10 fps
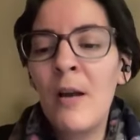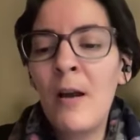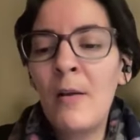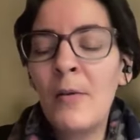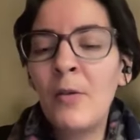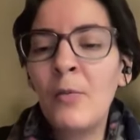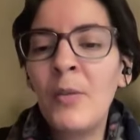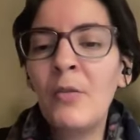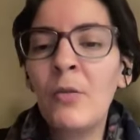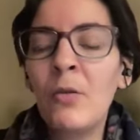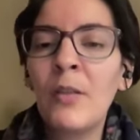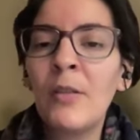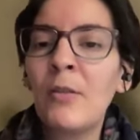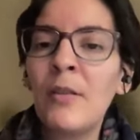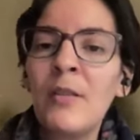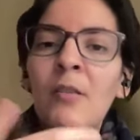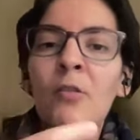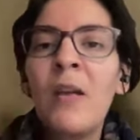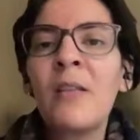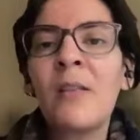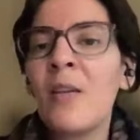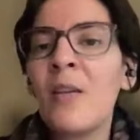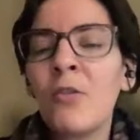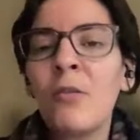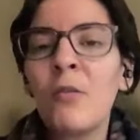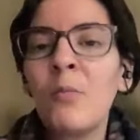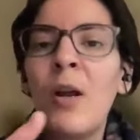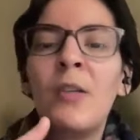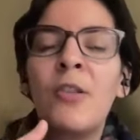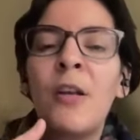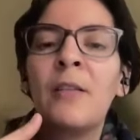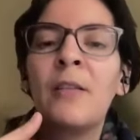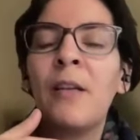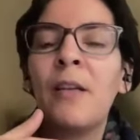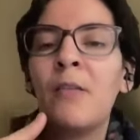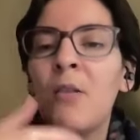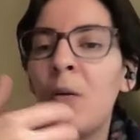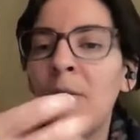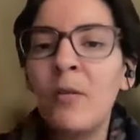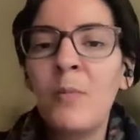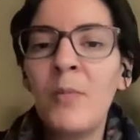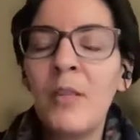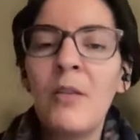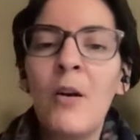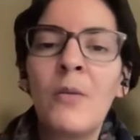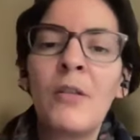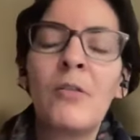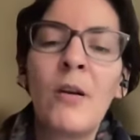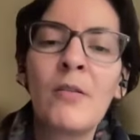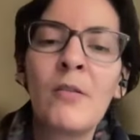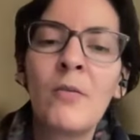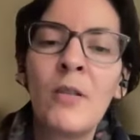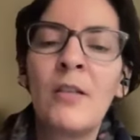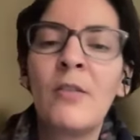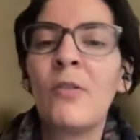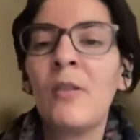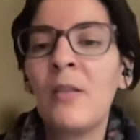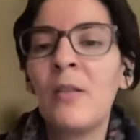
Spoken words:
the Lobito Corridor, it's a transnational project that is going to be going across 3 countries,